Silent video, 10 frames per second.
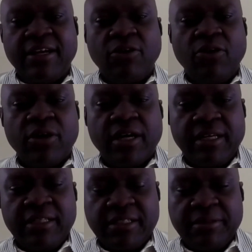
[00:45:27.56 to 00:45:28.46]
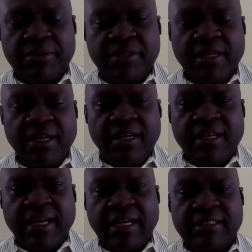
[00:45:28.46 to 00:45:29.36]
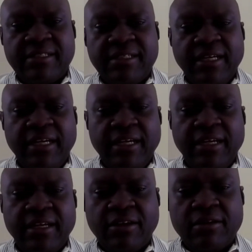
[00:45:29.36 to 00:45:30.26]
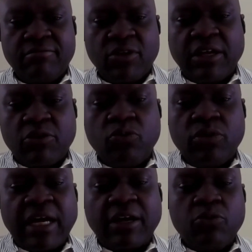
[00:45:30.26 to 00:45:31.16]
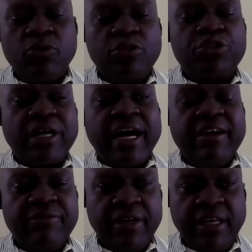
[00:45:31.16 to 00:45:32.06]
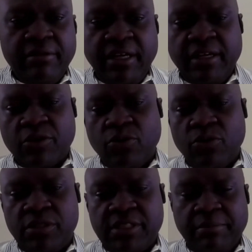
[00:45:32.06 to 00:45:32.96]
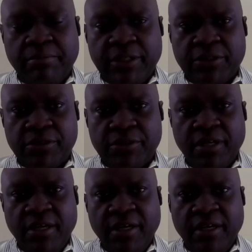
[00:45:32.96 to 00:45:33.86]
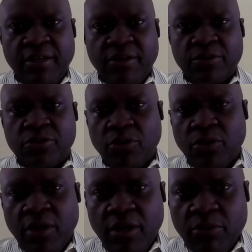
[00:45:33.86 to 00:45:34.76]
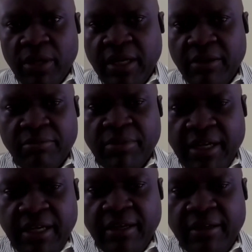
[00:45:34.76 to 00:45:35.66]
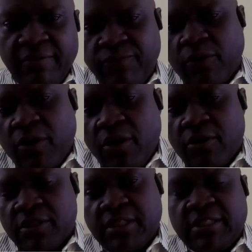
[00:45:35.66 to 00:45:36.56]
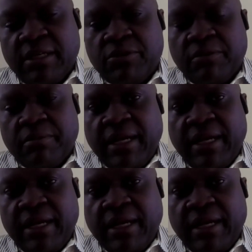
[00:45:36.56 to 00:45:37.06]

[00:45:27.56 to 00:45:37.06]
and organisms that that couldn't thrive in the cold temperatures. So for us in terms of